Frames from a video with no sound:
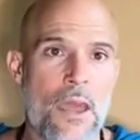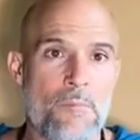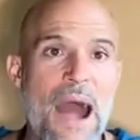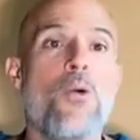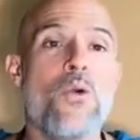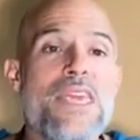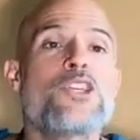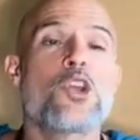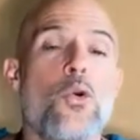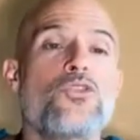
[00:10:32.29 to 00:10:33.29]
But we
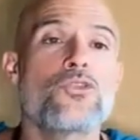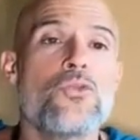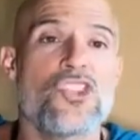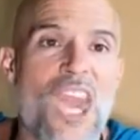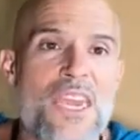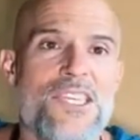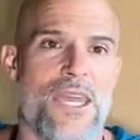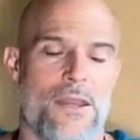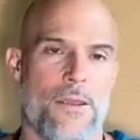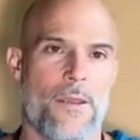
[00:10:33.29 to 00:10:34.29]
chose to change
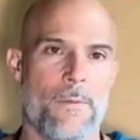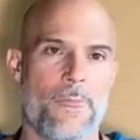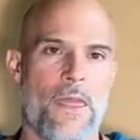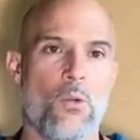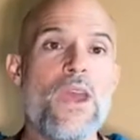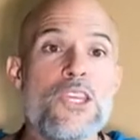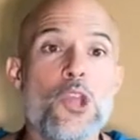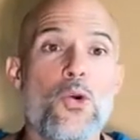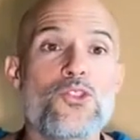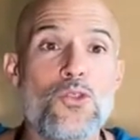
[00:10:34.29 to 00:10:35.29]
it. We
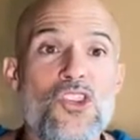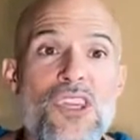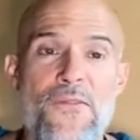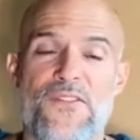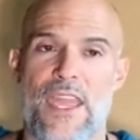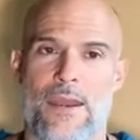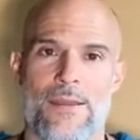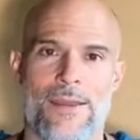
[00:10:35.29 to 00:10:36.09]
chose to shift it.